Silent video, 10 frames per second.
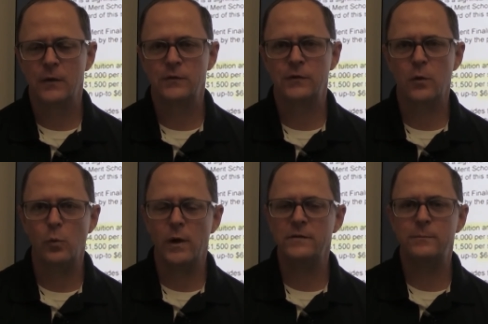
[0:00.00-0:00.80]
So
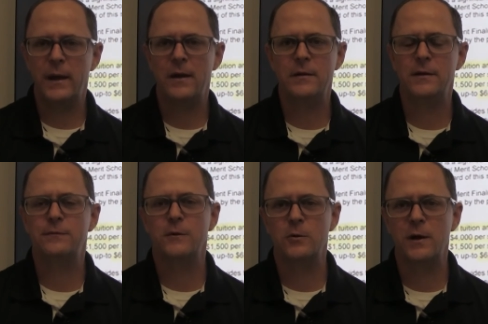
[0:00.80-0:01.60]
what's better than a
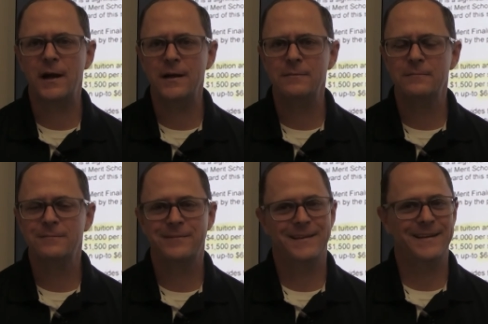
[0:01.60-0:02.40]
full ride?
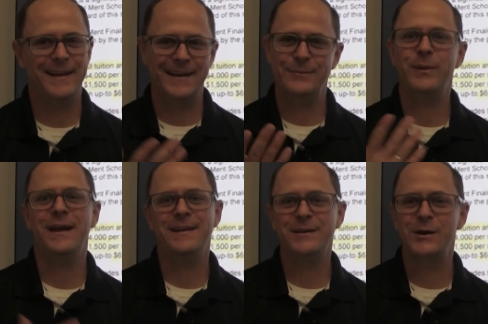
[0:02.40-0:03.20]
Getting
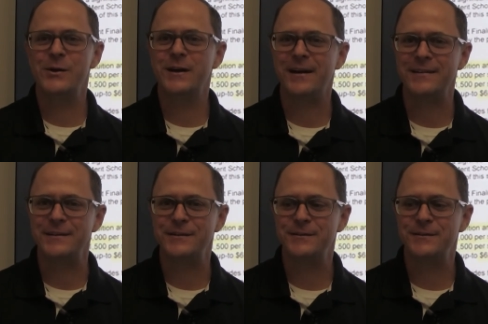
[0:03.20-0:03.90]
paid to go to college.